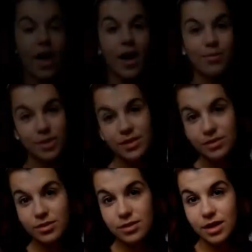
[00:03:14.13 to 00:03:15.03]
I'm ready
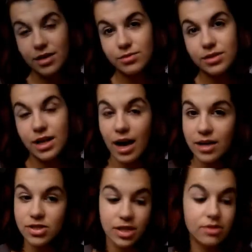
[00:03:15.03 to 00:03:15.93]
to start with the
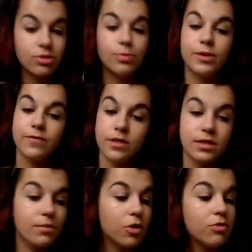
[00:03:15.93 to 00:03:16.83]
eyeshadows, but
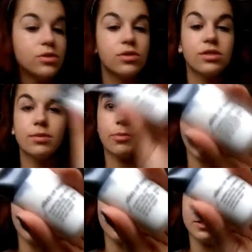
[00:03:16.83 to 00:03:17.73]
first I'm going to use a
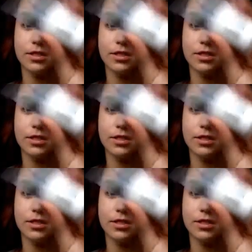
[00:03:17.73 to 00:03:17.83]
primer.